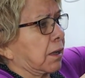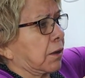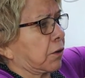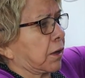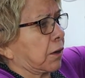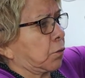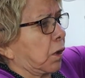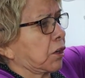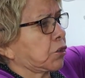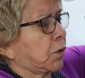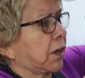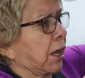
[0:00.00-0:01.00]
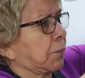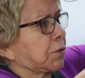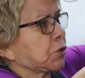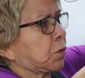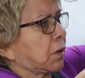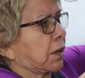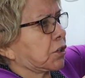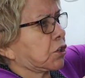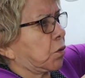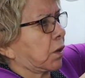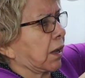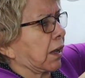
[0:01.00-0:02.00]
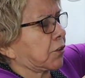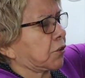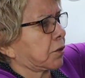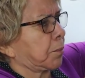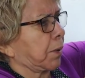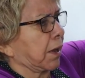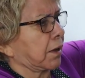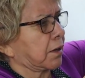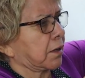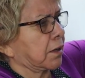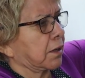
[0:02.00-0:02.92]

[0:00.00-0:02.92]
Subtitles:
okay, watch what happens when I don't gather the band.